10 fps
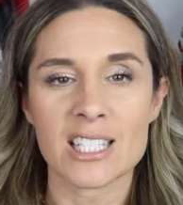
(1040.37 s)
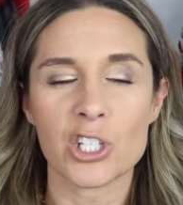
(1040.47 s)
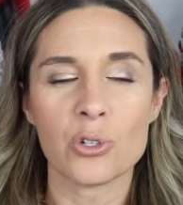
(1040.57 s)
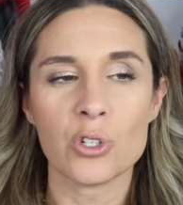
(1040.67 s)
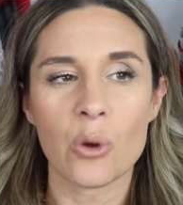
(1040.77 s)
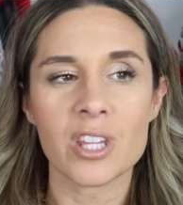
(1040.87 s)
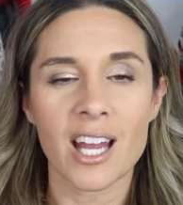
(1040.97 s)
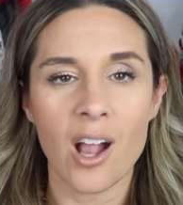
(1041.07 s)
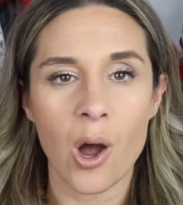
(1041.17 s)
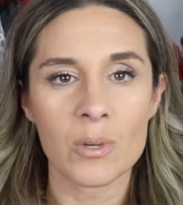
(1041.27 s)
You know that
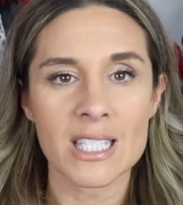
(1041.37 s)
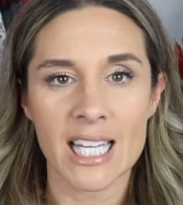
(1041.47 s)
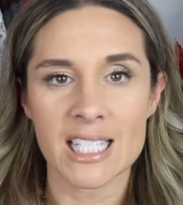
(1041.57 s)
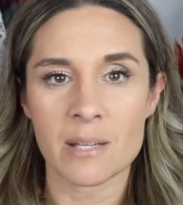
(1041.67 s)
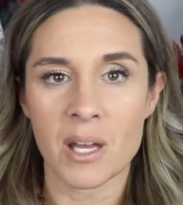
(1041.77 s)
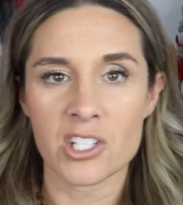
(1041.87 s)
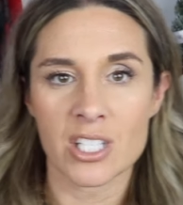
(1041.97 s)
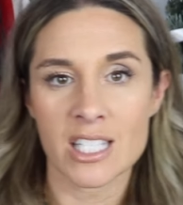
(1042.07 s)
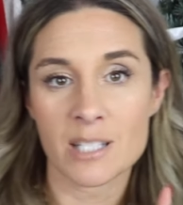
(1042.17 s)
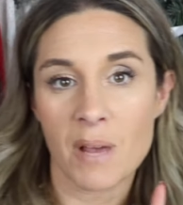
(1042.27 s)
I always like to
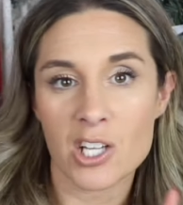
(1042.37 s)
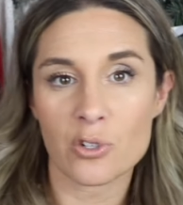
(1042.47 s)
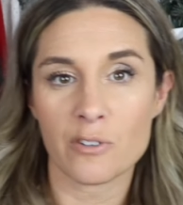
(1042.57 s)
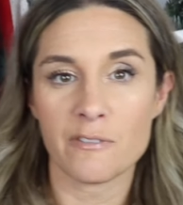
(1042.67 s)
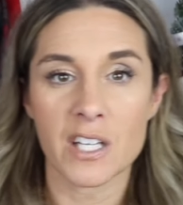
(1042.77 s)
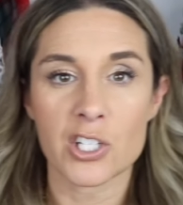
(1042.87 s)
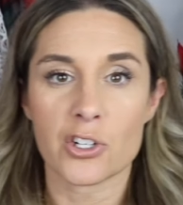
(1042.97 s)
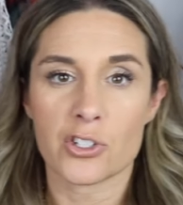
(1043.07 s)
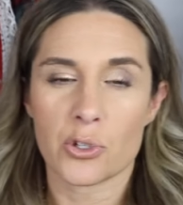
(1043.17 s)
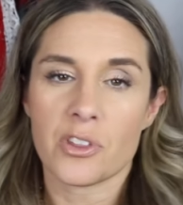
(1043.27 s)
mention special
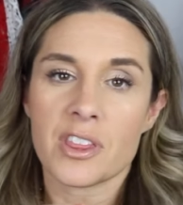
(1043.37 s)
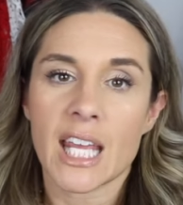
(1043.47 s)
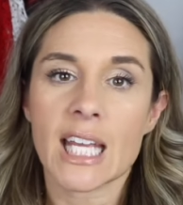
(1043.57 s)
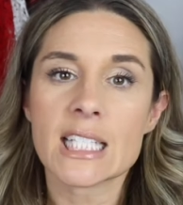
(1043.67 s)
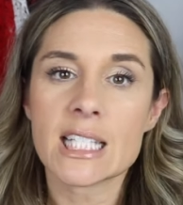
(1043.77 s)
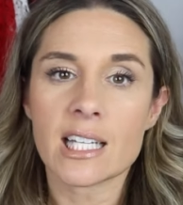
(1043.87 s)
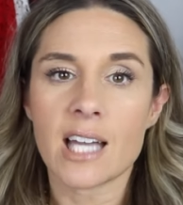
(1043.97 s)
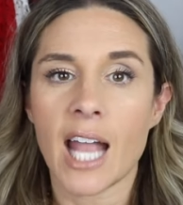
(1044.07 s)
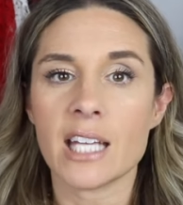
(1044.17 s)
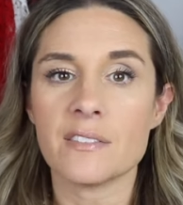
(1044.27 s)
features or things that
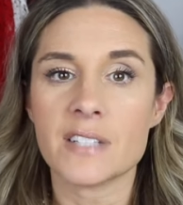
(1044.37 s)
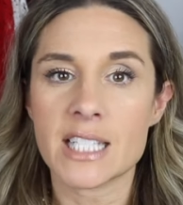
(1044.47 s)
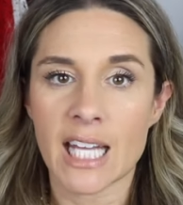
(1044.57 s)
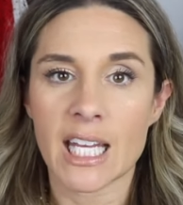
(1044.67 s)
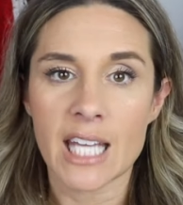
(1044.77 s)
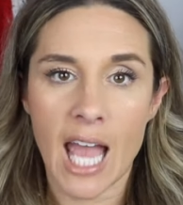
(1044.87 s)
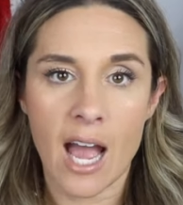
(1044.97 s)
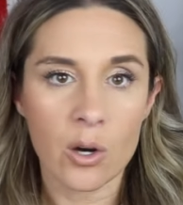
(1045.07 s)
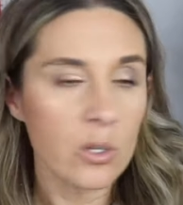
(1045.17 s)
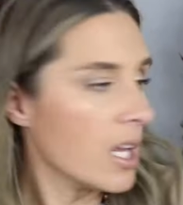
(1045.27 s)
kind of stand
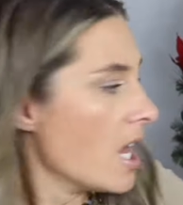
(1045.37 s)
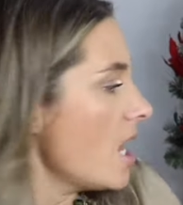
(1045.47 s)
out.